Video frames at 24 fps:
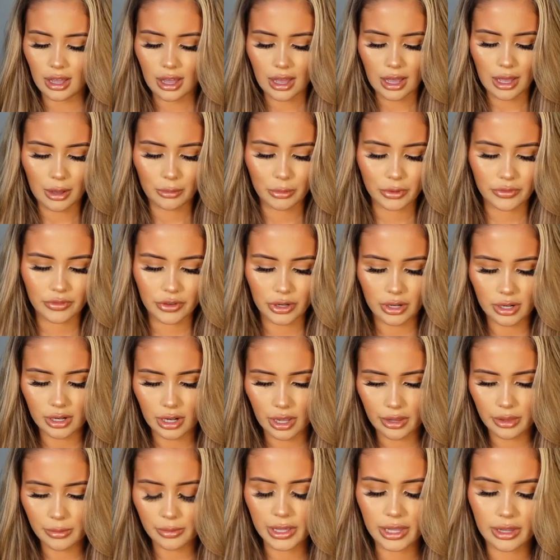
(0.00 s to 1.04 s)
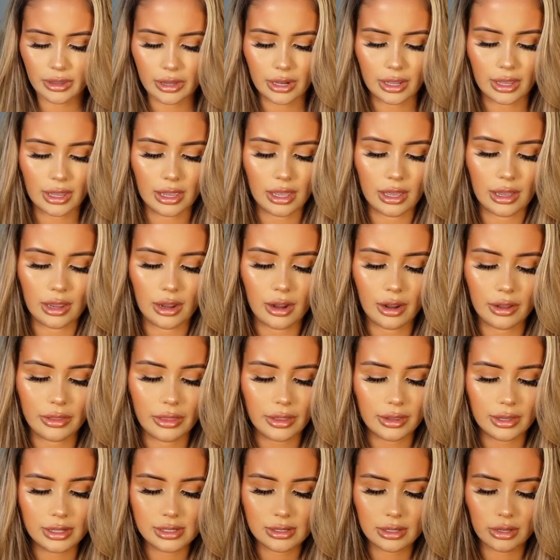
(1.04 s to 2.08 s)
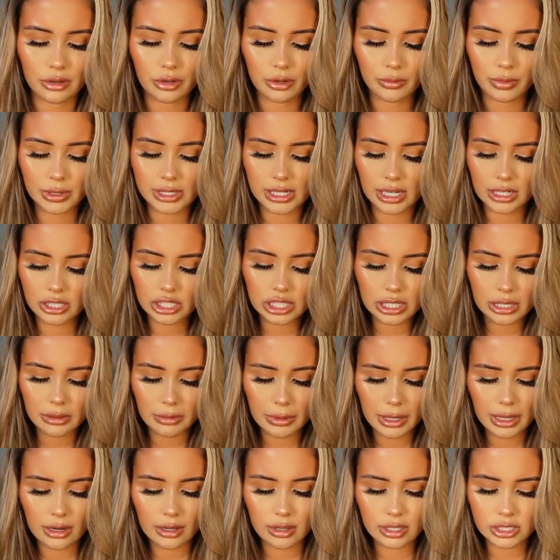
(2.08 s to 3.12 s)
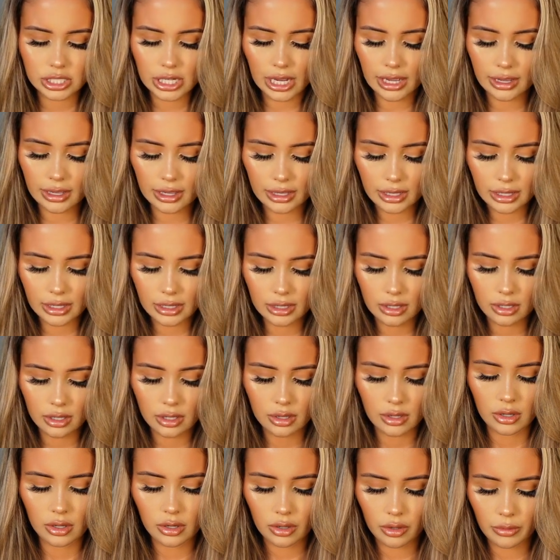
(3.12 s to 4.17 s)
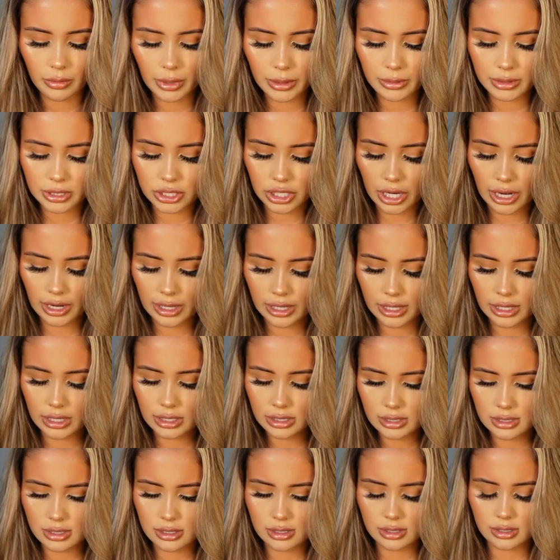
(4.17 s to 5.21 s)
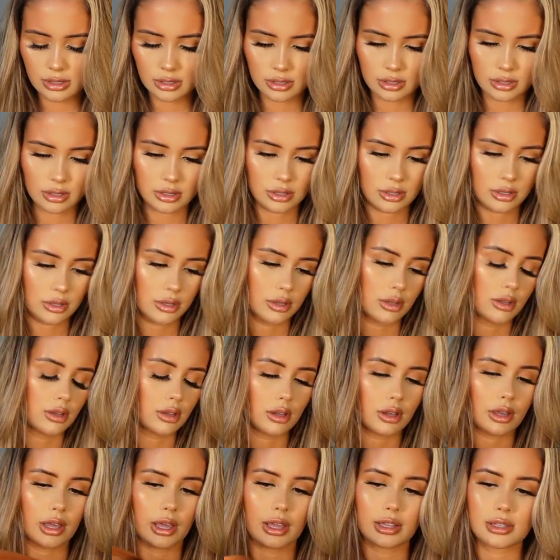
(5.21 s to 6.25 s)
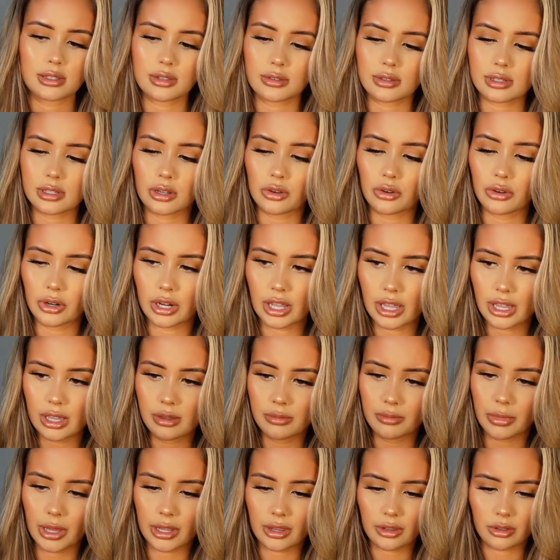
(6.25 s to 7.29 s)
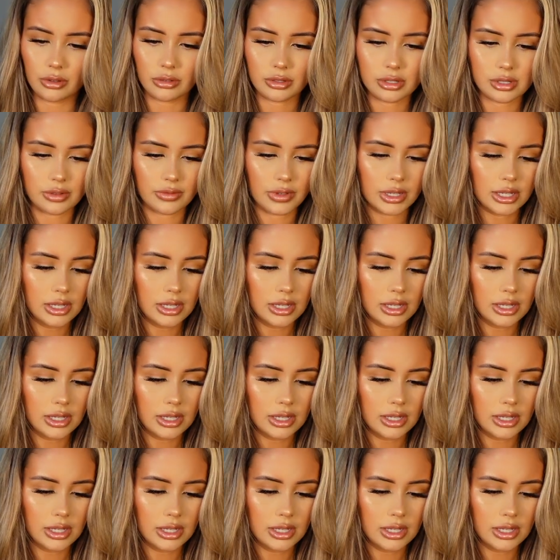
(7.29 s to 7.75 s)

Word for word: Um, we've got another big thing here. I think this could potentially be another jacket or maybe trackies. Okay, so it's a hoodie by the looks of